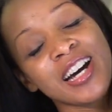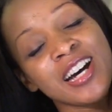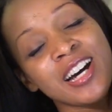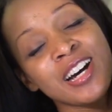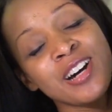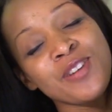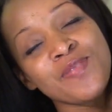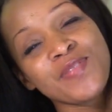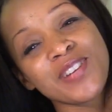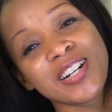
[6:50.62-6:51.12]

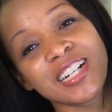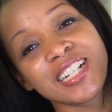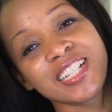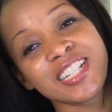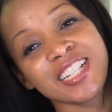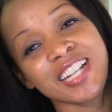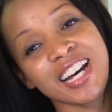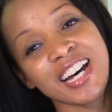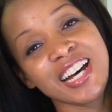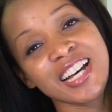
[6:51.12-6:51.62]
how
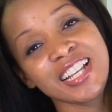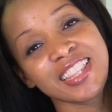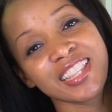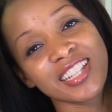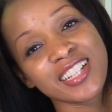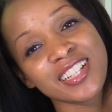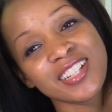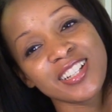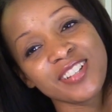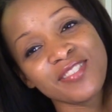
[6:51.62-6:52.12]
much I
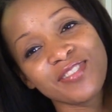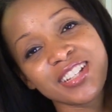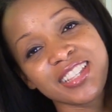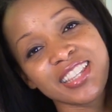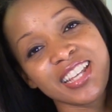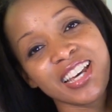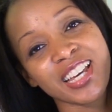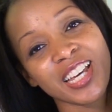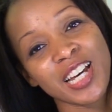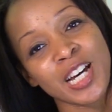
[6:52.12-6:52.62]
love
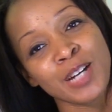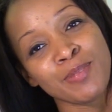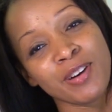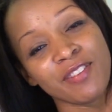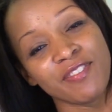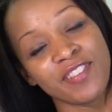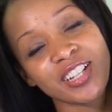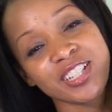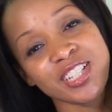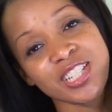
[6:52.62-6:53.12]
when they cut
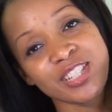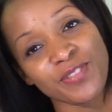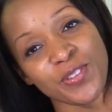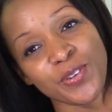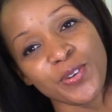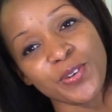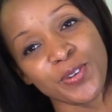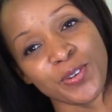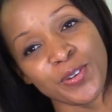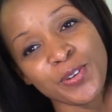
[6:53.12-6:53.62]
my veggies
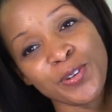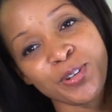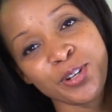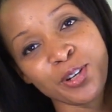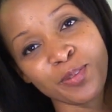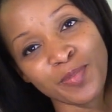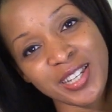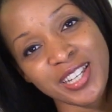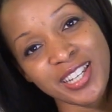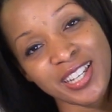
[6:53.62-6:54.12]

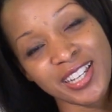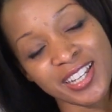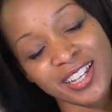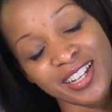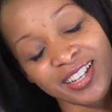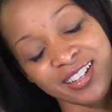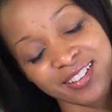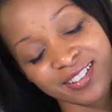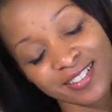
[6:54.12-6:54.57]
for me.